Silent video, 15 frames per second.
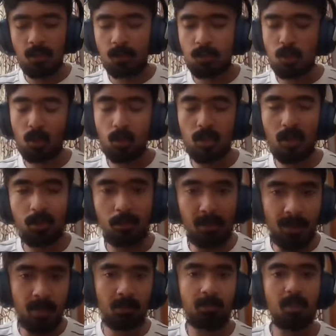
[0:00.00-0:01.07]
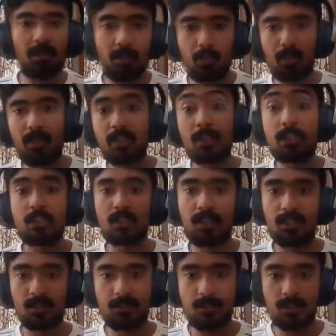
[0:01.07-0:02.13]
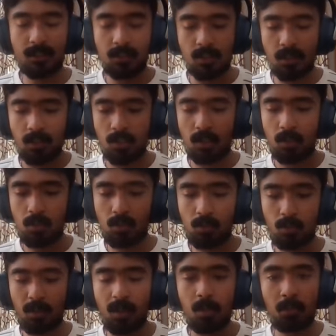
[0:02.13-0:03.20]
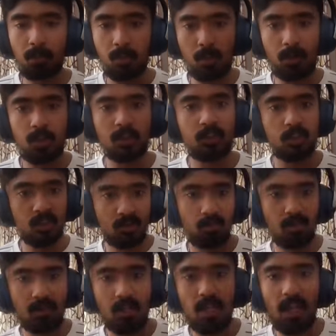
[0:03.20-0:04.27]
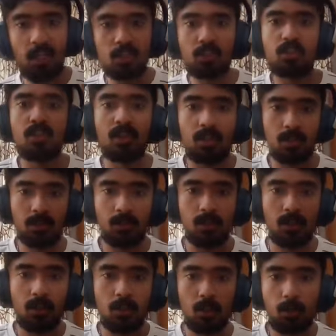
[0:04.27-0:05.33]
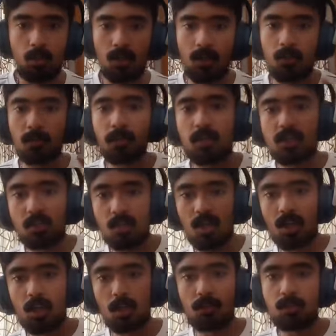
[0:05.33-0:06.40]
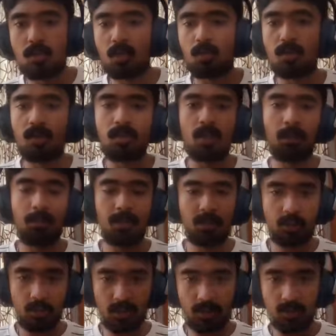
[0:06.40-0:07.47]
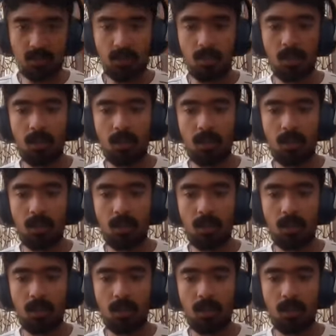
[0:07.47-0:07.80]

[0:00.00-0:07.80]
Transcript: So here I am developing the skills to become production ready engineer to help startups or other MNCs